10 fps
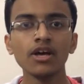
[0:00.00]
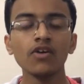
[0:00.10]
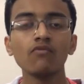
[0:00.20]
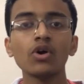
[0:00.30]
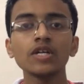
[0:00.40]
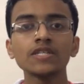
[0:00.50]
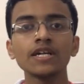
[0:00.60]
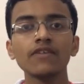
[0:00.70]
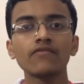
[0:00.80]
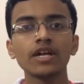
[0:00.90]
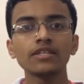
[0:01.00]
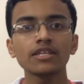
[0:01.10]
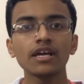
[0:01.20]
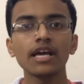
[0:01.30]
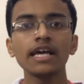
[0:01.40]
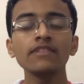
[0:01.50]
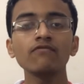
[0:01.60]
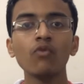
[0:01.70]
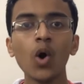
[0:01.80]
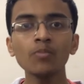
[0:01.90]
What is the difference? In
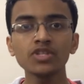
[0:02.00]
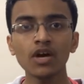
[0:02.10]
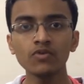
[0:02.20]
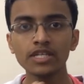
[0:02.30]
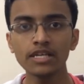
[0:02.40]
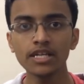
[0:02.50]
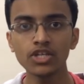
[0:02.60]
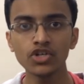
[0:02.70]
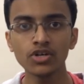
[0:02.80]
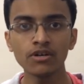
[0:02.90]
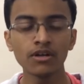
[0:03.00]
warm sound signature,